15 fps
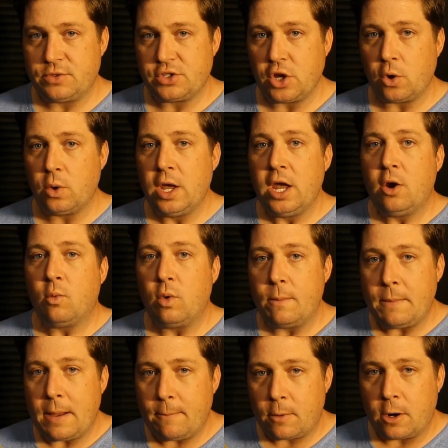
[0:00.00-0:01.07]
So
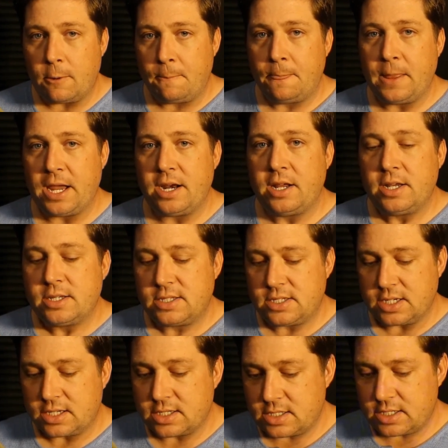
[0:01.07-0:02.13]
remember that
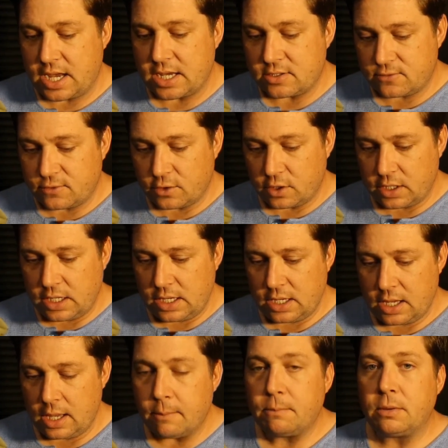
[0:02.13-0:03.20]
successfully
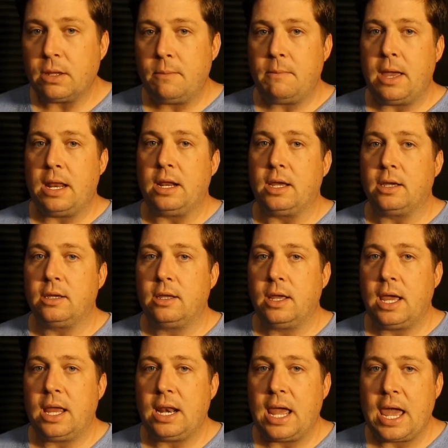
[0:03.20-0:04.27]
implementing
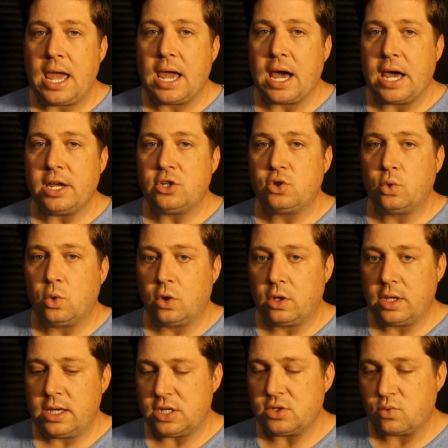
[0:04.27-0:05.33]
an AI
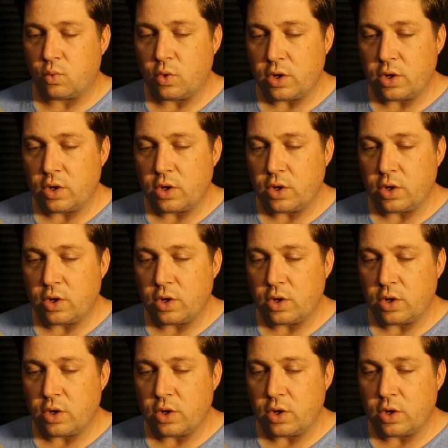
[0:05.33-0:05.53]
tool is